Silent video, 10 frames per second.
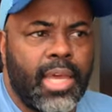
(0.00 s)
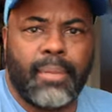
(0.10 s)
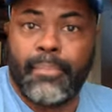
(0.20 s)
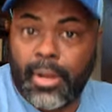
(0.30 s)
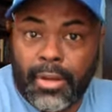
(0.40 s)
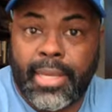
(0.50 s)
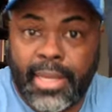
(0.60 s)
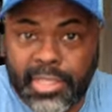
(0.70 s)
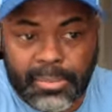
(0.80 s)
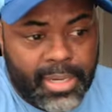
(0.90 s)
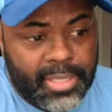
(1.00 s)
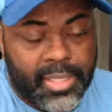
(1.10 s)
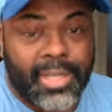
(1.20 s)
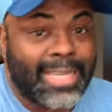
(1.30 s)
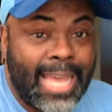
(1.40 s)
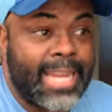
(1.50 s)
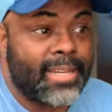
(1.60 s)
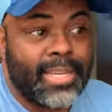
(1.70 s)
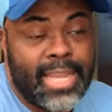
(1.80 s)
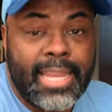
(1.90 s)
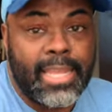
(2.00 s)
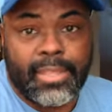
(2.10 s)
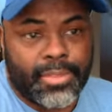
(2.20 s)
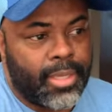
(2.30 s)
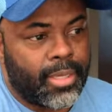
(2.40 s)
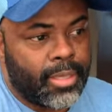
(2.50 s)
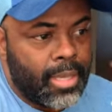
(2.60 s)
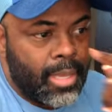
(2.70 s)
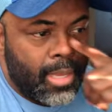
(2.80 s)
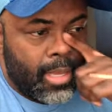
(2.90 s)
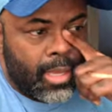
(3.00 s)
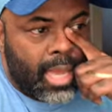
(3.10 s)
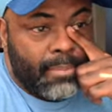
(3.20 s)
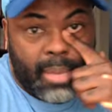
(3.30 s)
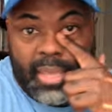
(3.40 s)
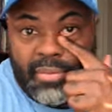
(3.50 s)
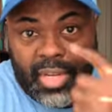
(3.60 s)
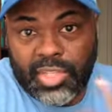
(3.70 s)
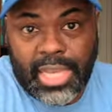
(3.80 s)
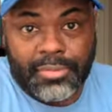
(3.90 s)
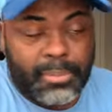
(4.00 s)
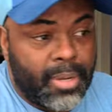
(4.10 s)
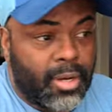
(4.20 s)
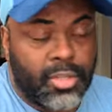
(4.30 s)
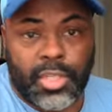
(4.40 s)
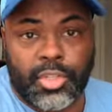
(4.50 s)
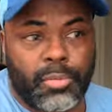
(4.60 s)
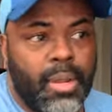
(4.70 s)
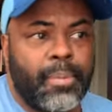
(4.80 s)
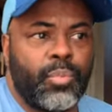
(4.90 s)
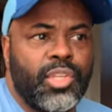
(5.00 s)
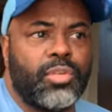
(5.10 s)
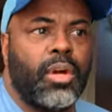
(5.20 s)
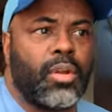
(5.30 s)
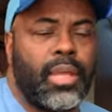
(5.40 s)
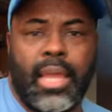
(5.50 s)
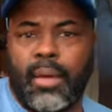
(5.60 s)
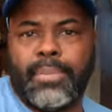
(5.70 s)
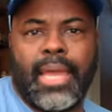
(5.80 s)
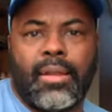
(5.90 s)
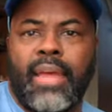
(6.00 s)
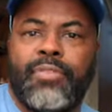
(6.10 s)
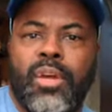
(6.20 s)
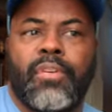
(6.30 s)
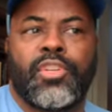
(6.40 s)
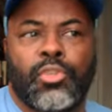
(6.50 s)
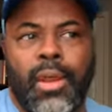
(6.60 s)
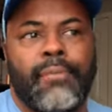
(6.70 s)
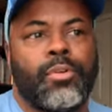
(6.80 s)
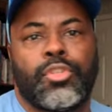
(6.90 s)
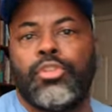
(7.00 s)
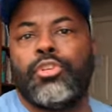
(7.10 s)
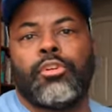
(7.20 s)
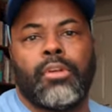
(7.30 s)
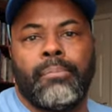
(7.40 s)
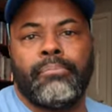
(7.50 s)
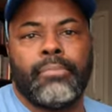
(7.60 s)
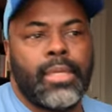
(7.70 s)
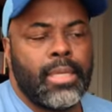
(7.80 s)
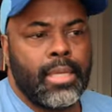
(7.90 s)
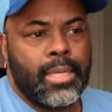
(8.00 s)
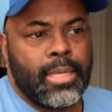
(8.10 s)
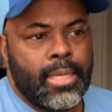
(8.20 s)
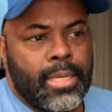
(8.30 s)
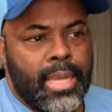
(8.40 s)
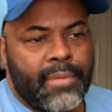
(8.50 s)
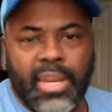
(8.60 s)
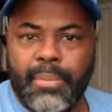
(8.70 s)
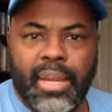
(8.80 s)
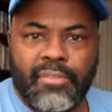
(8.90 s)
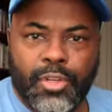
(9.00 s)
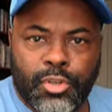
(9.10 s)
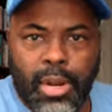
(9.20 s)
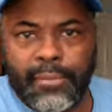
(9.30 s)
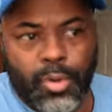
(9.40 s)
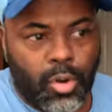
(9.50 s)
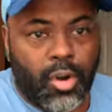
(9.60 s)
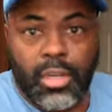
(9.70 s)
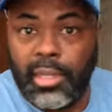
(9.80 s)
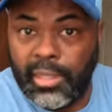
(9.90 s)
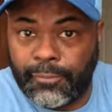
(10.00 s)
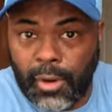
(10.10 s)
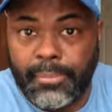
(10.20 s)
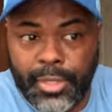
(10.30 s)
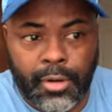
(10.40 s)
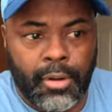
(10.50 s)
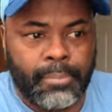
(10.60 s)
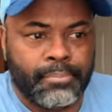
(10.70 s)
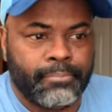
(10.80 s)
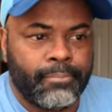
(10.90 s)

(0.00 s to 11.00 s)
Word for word: an American and somebody said a can Canadian thing, and maybe even a South America, Central America. But when you go to help me out, have you ever traveled to Europe? Have anybody ever traveled or from Europe